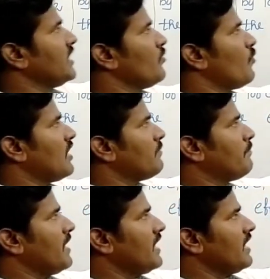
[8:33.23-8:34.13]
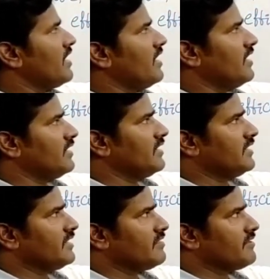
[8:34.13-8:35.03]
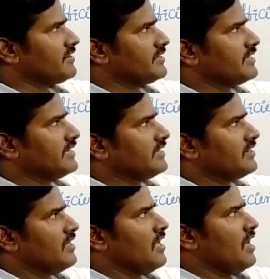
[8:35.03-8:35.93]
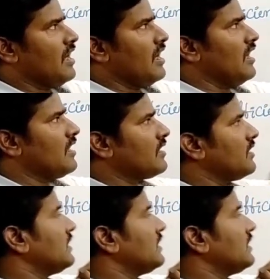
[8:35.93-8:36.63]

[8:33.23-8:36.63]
T1 by 100 degrees centigrade or